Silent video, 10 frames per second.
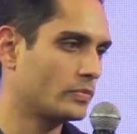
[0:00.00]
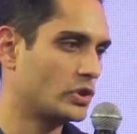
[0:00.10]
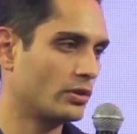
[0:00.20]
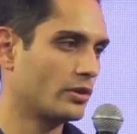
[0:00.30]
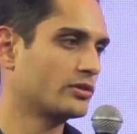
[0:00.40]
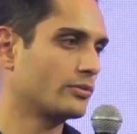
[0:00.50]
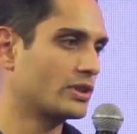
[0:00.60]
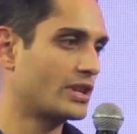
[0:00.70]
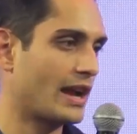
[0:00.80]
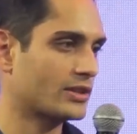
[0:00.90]
2/3 of
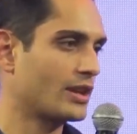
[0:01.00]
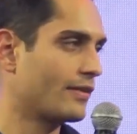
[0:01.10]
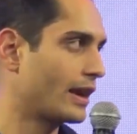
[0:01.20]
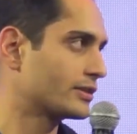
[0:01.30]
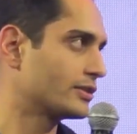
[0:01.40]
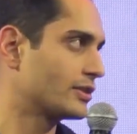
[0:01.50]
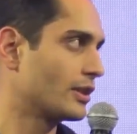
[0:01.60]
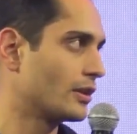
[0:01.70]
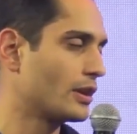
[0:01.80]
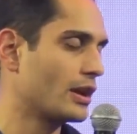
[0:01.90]
which actually have access to
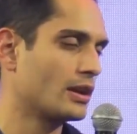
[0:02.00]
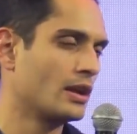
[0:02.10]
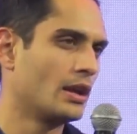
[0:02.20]
the internet.